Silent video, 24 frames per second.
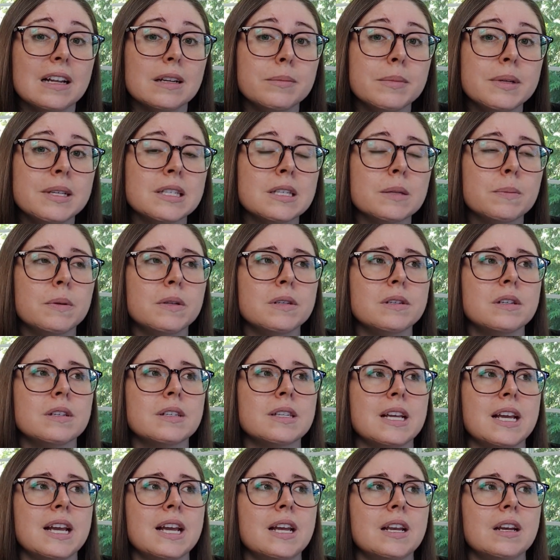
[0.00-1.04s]
elements,
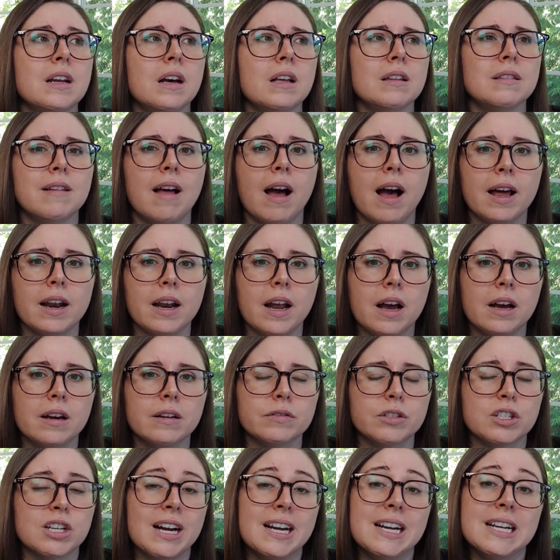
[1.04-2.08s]
pulls in a lot
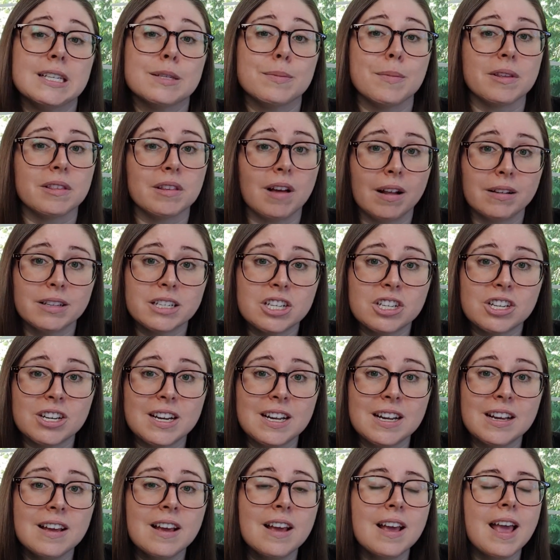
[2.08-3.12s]
of Chinese
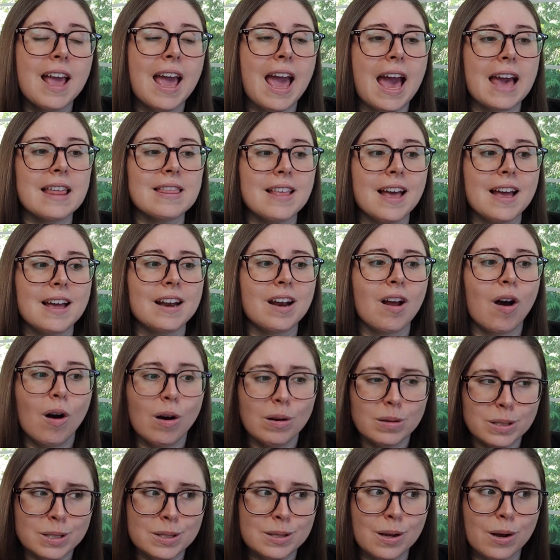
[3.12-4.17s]
mythology, and then
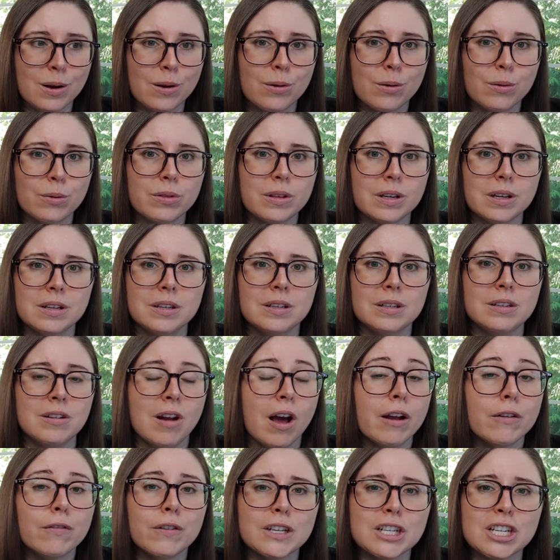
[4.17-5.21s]
also the
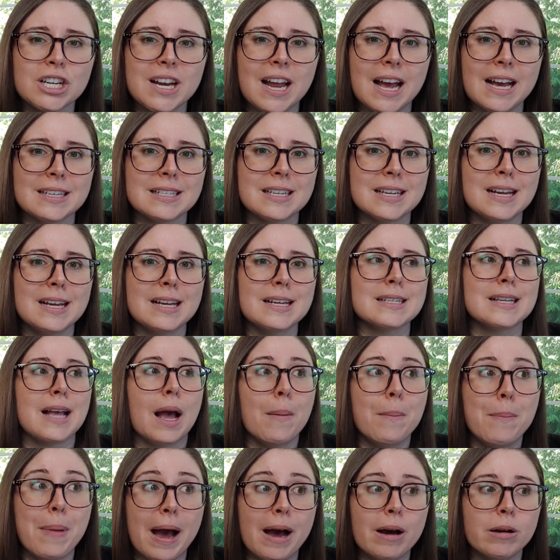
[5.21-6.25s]
nonfiction essays
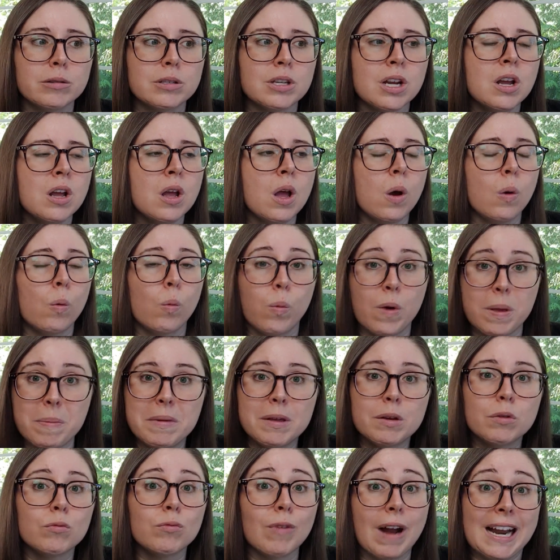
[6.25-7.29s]
about
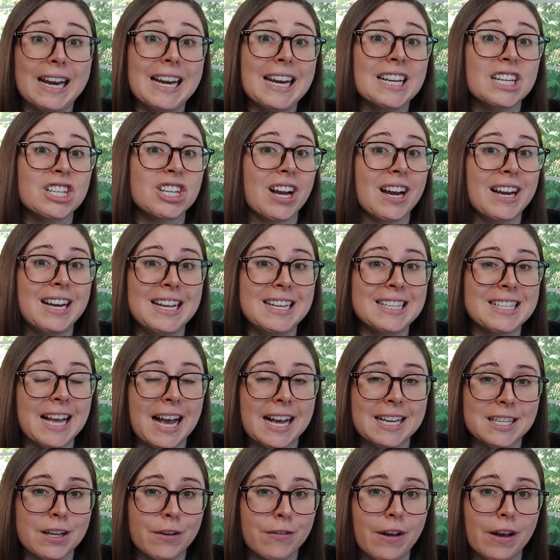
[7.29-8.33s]
women writing Chinese
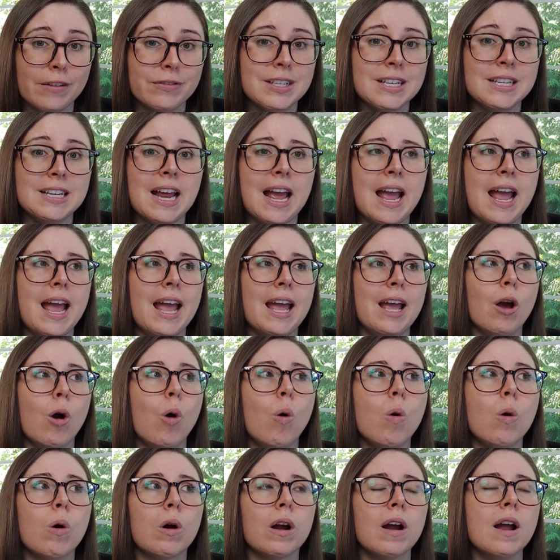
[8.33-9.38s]
SFF today,
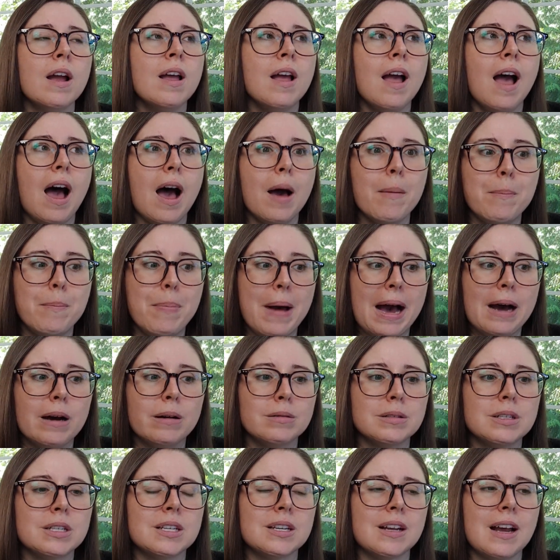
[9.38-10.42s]
or
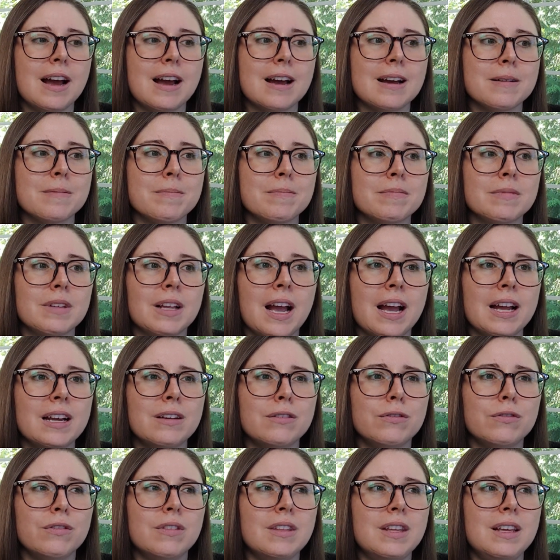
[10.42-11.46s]
about um,
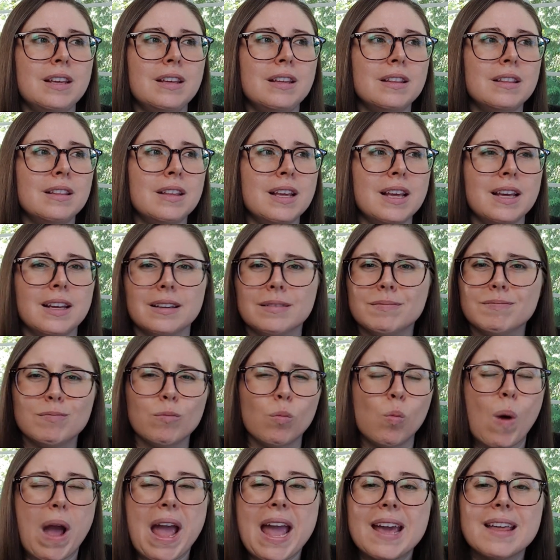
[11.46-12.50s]
kind of the the
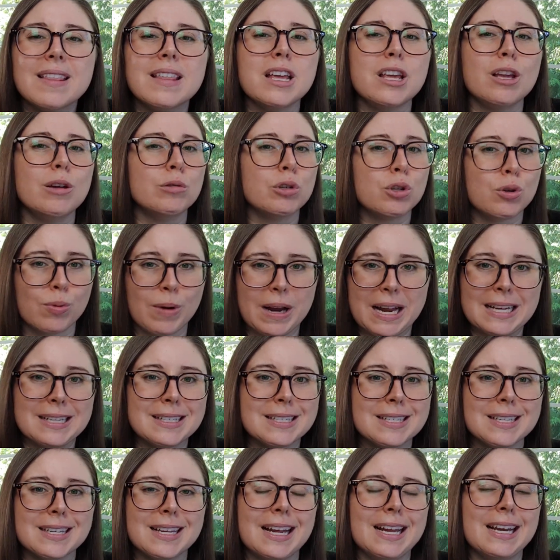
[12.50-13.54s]
way that you
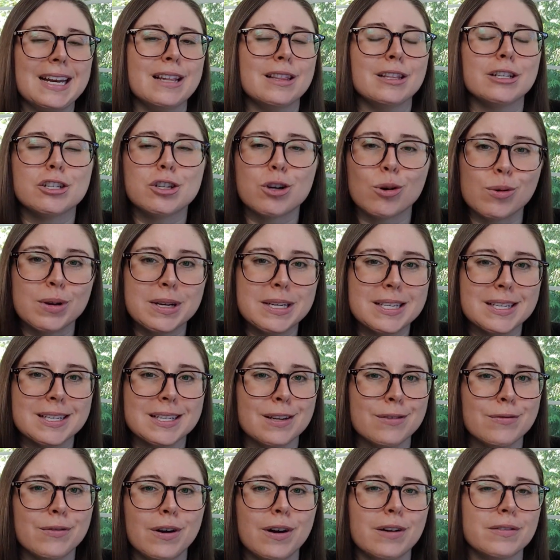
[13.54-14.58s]
translate and the
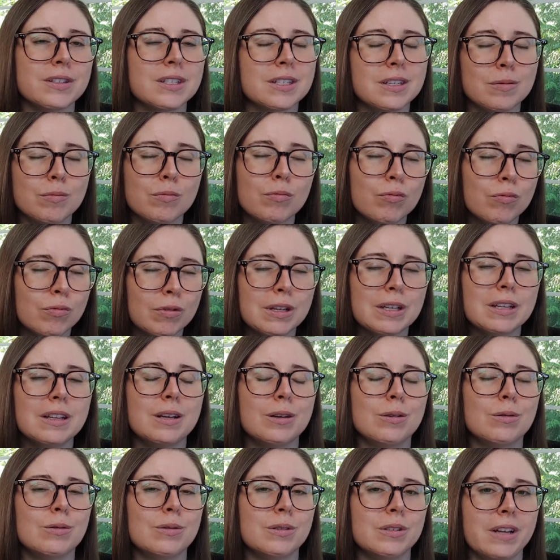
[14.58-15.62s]
choices involved. Some
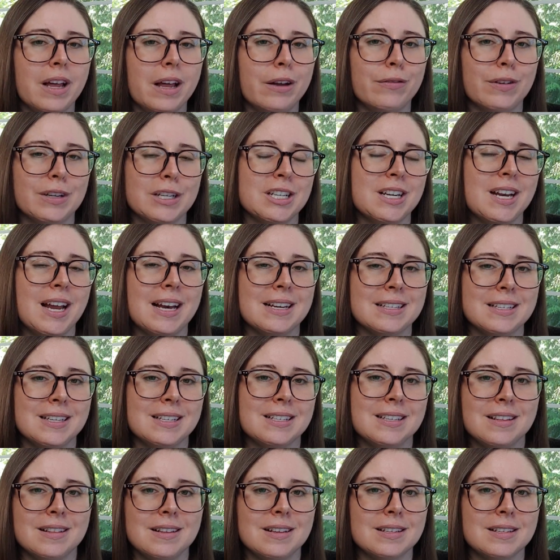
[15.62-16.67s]
really cool nonfiction
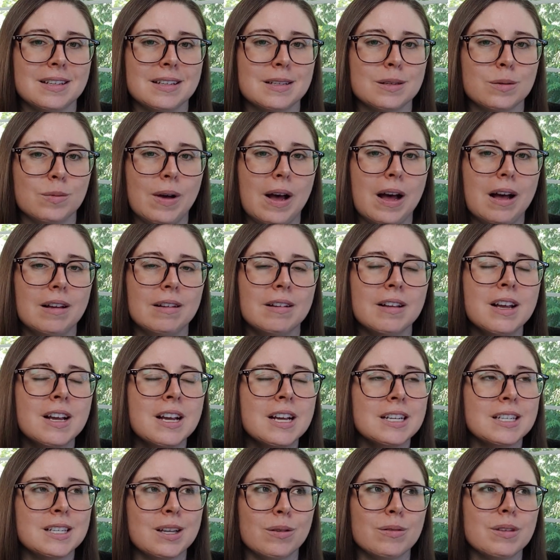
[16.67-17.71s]
essays in this as well.
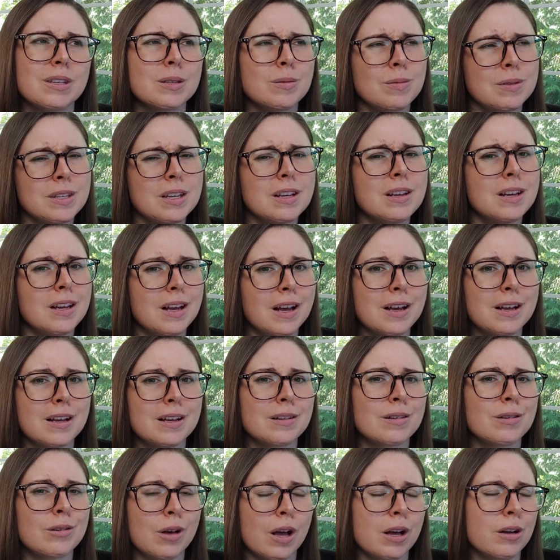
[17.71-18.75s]
So this was a,
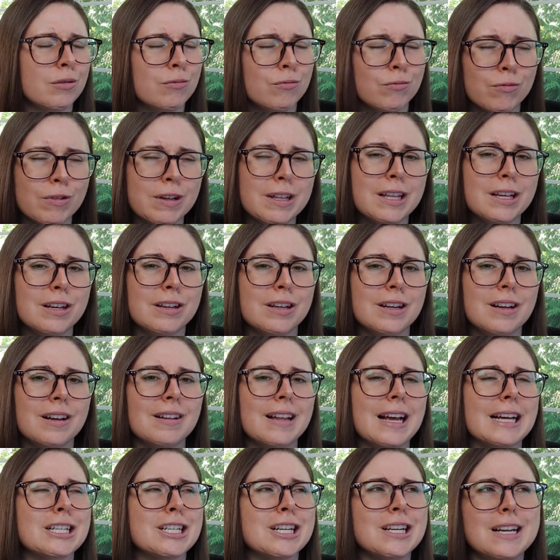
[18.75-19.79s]
a, a really good
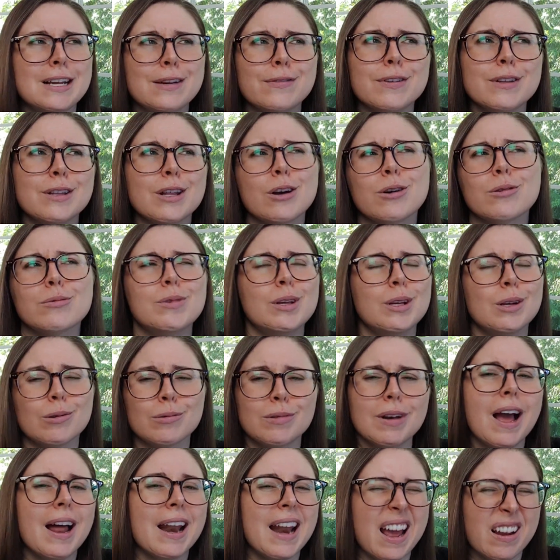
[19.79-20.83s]
collection, even though you know
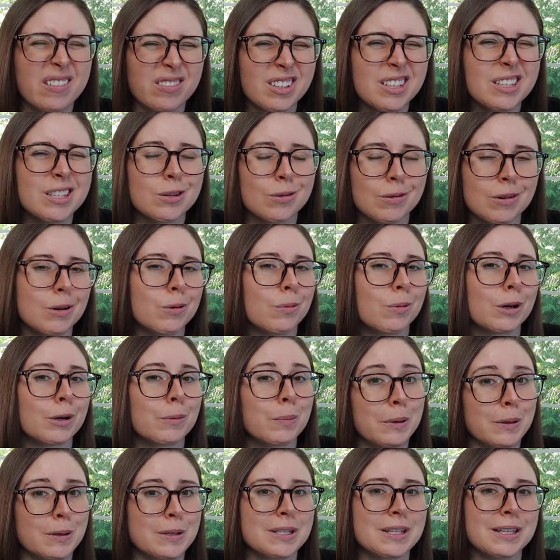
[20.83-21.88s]
not every story
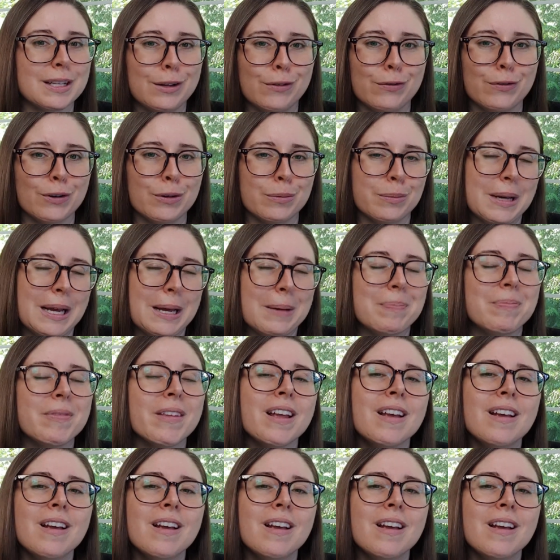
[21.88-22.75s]
worked personally for me.